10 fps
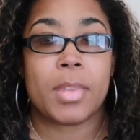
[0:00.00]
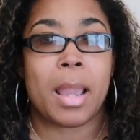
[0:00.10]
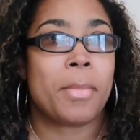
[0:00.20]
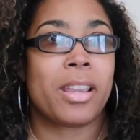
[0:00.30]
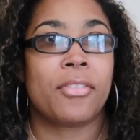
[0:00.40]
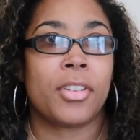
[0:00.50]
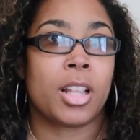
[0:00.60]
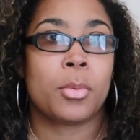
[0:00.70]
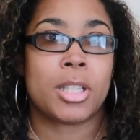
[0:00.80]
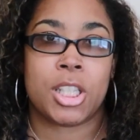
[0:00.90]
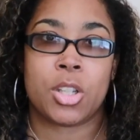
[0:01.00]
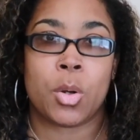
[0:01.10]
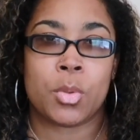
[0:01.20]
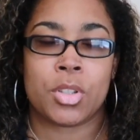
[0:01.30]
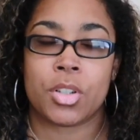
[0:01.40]
I might fill it with
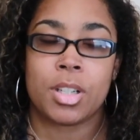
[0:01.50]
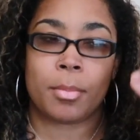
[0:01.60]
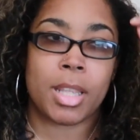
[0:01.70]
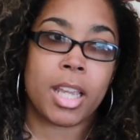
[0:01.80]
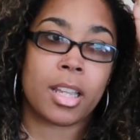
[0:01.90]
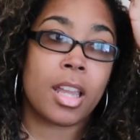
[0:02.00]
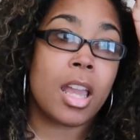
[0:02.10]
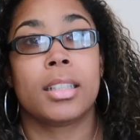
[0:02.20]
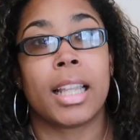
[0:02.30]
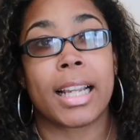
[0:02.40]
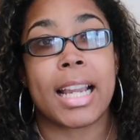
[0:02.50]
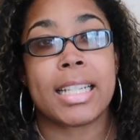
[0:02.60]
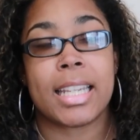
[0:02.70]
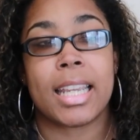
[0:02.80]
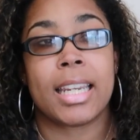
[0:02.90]
stones or something like I
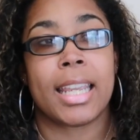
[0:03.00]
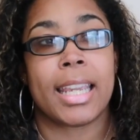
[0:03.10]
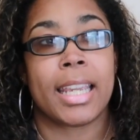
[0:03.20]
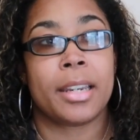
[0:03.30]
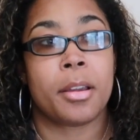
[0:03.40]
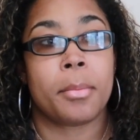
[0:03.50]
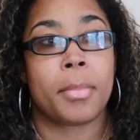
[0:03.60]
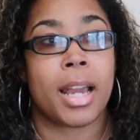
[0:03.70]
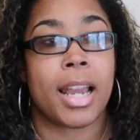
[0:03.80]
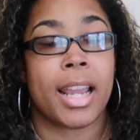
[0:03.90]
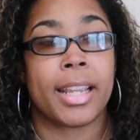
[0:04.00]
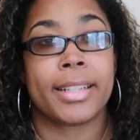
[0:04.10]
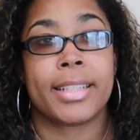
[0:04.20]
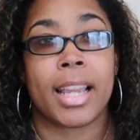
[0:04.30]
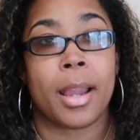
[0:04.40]
did in
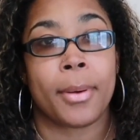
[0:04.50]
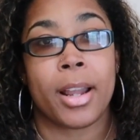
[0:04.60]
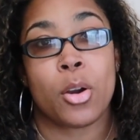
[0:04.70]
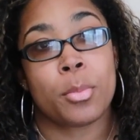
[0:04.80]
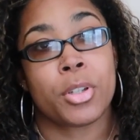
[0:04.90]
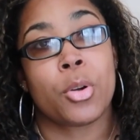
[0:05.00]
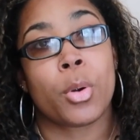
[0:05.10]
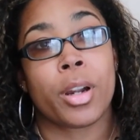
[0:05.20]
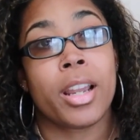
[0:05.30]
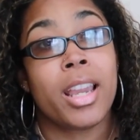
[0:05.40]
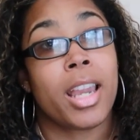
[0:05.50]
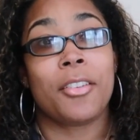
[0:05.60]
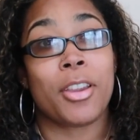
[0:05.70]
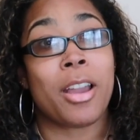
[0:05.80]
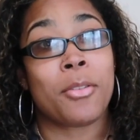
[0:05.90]
my DIY home decor.
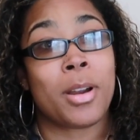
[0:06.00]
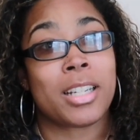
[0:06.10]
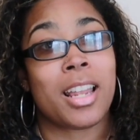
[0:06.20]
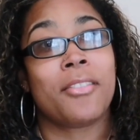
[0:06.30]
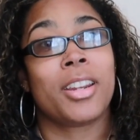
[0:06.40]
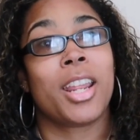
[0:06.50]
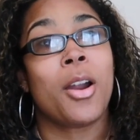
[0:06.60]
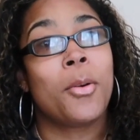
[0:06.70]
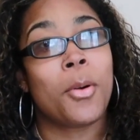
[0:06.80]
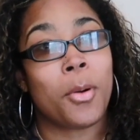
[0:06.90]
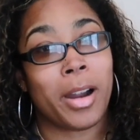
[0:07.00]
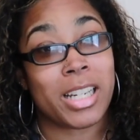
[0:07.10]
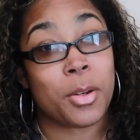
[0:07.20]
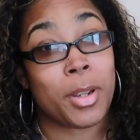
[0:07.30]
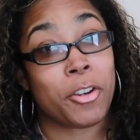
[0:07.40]
If you haven't watched that video,
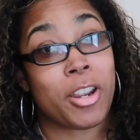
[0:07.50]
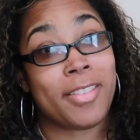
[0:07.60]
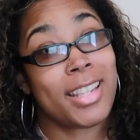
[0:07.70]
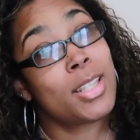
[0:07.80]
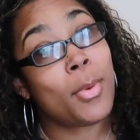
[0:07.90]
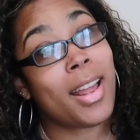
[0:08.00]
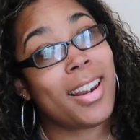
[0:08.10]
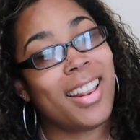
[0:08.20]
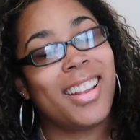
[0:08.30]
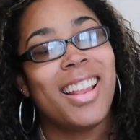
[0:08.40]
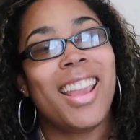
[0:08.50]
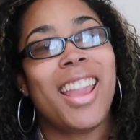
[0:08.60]
watch it when you're done this one.